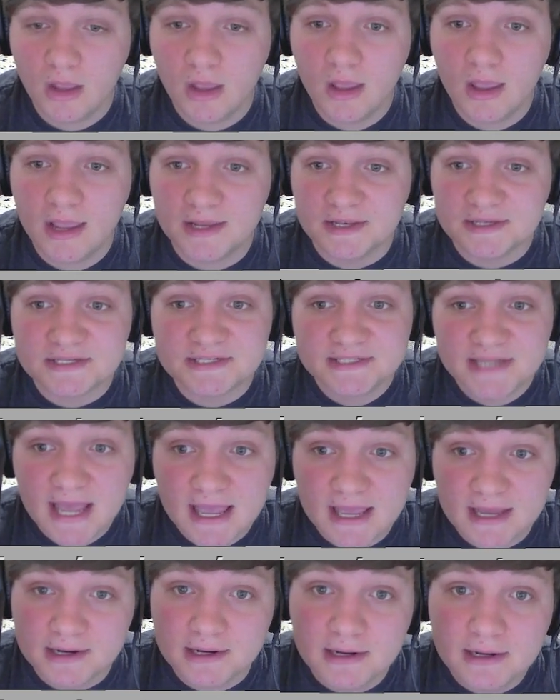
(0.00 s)

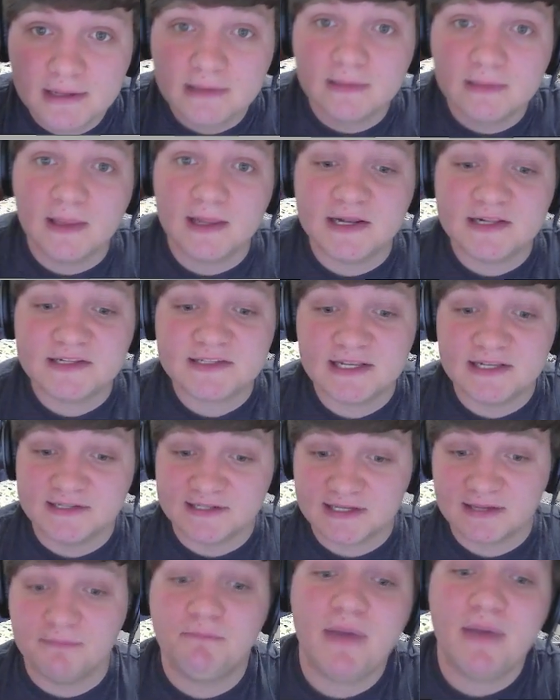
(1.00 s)
Instead, Lady
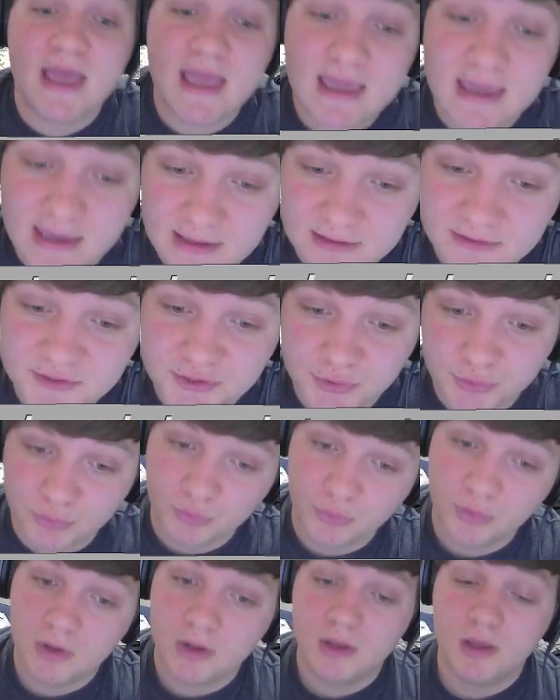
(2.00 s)
Sansa can pay
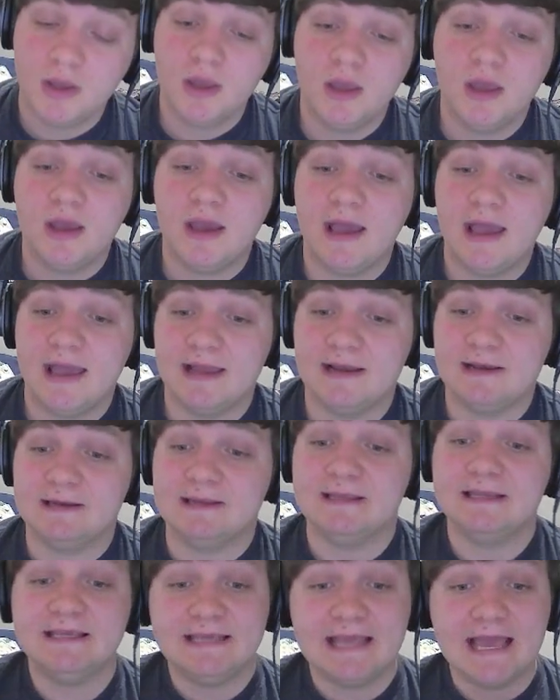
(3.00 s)
to and
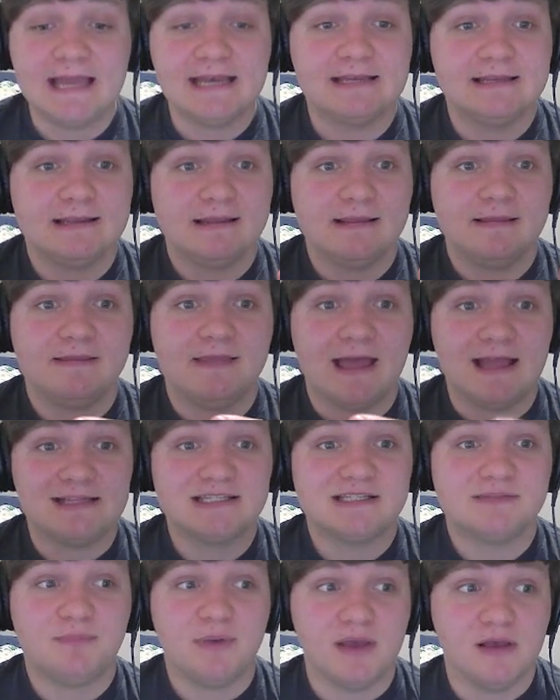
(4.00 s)
get that
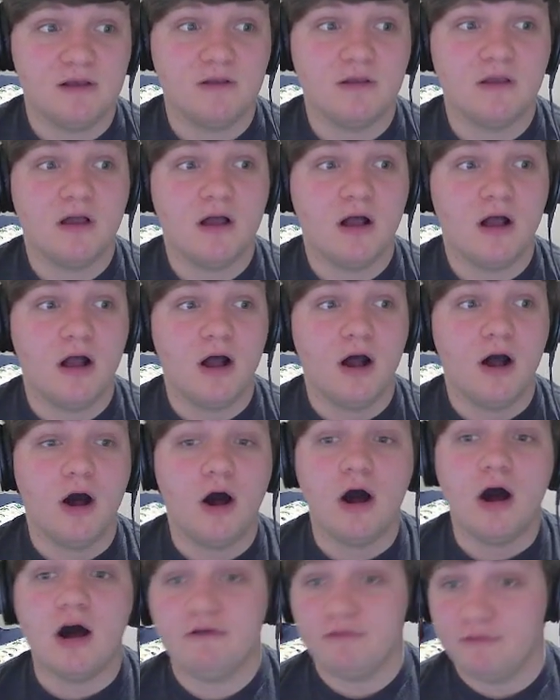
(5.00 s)
spell
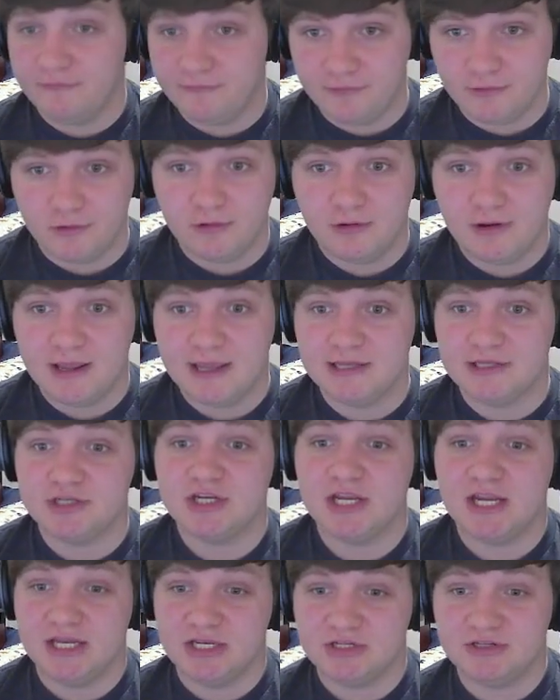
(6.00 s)
off of her and
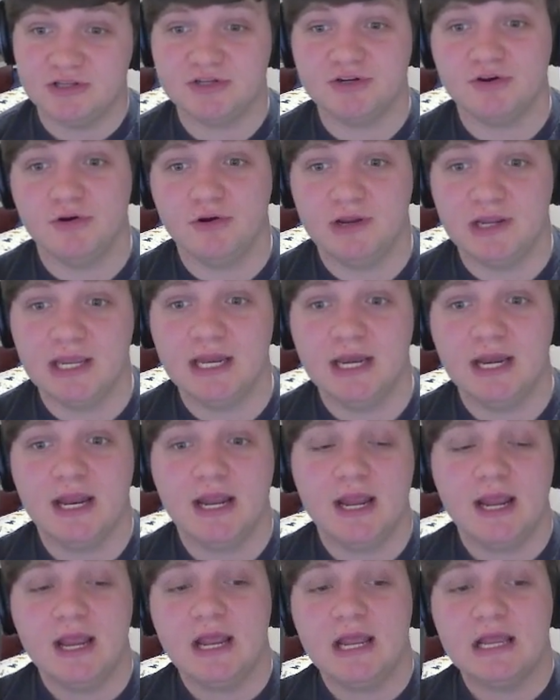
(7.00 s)
change the target
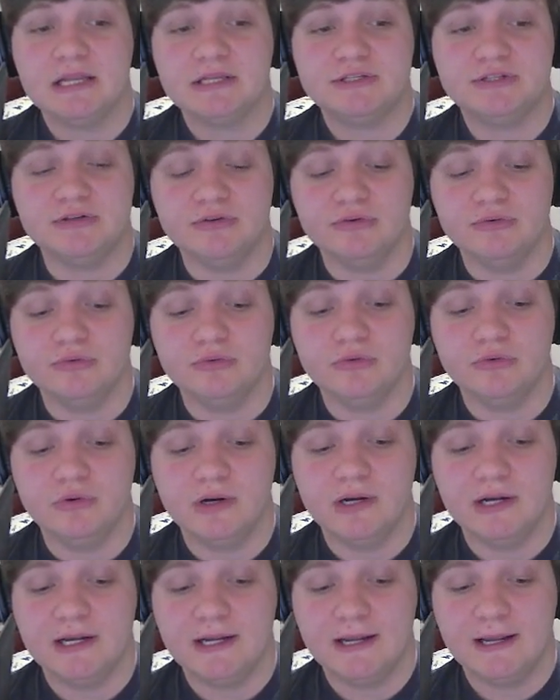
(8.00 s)

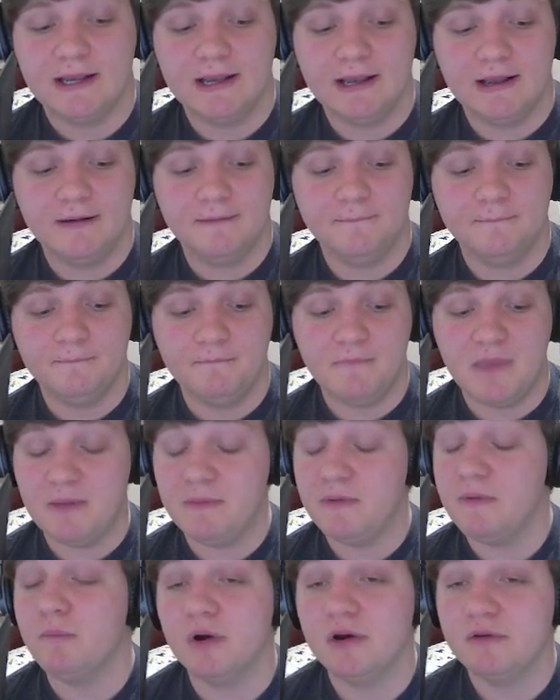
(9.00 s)
to
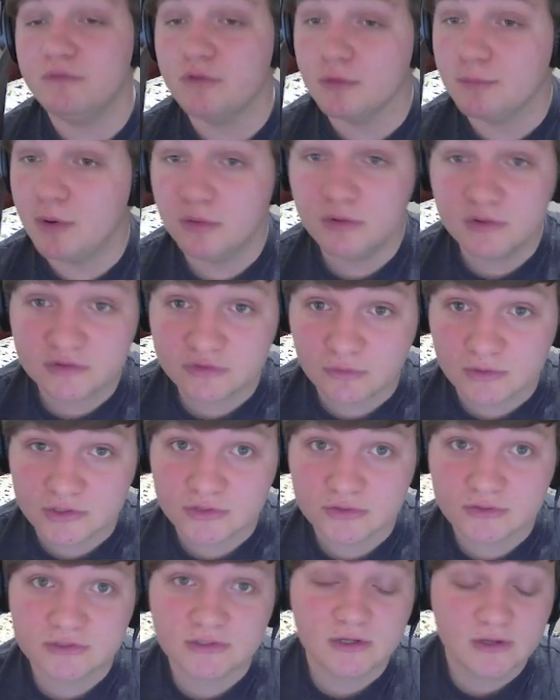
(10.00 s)
maybe one of your opponent's
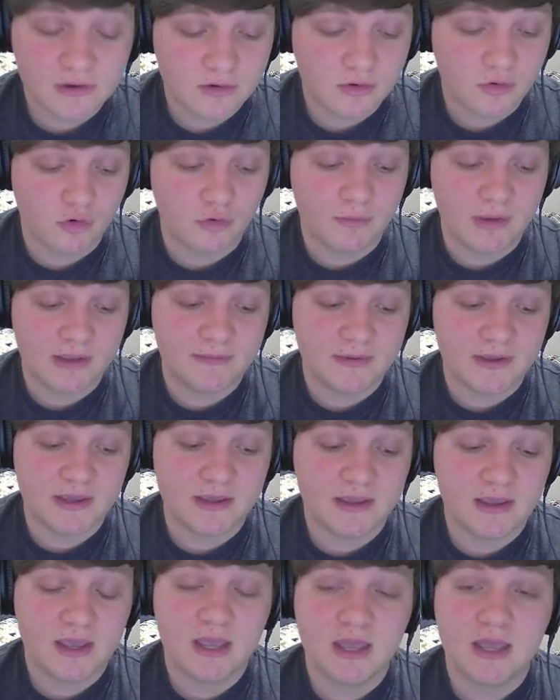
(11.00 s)
creatures, or
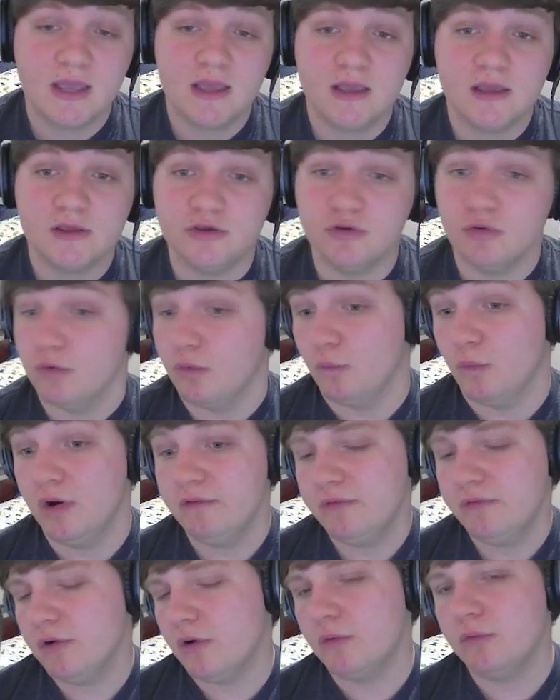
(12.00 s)
maybe one
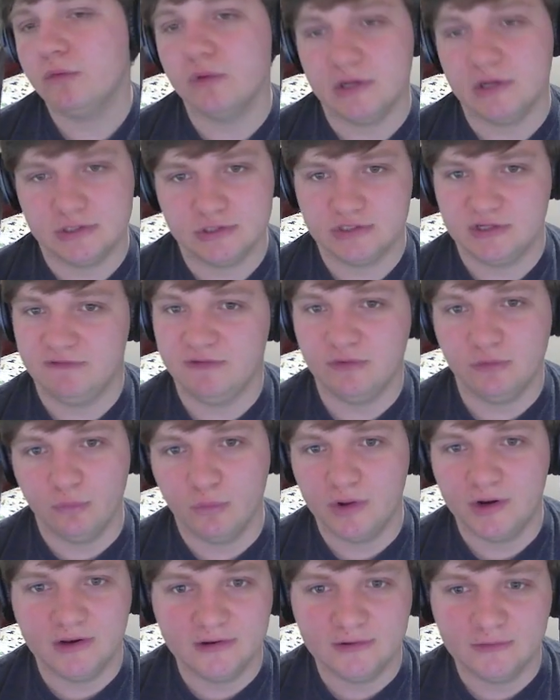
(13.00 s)
of your own creatures if you
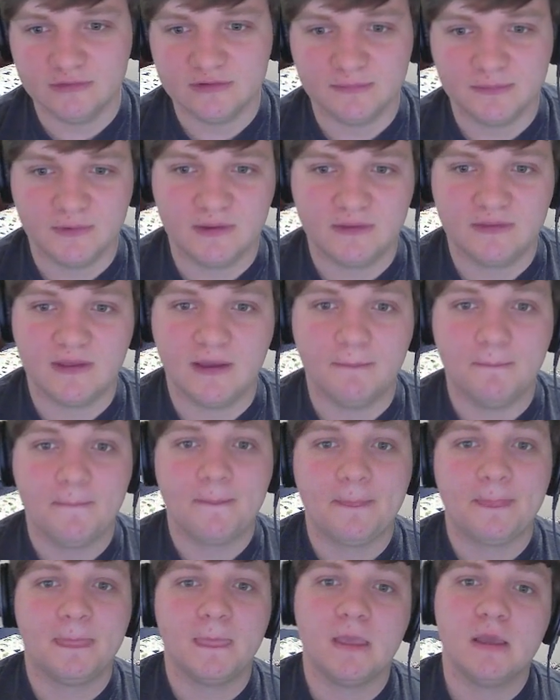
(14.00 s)
wanted to do something like that.
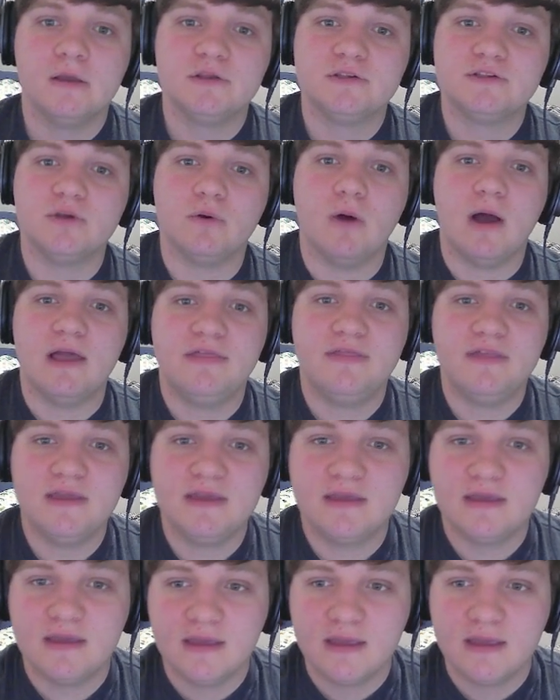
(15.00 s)
So I think